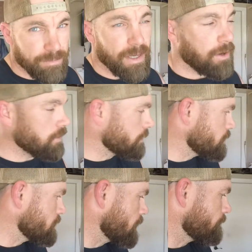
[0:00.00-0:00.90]
down on
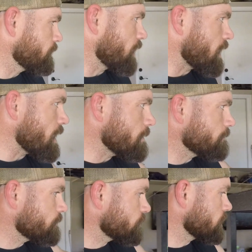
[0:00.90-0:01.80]
the heat
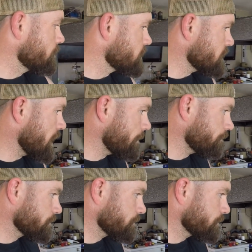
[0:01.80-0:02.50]
from the top,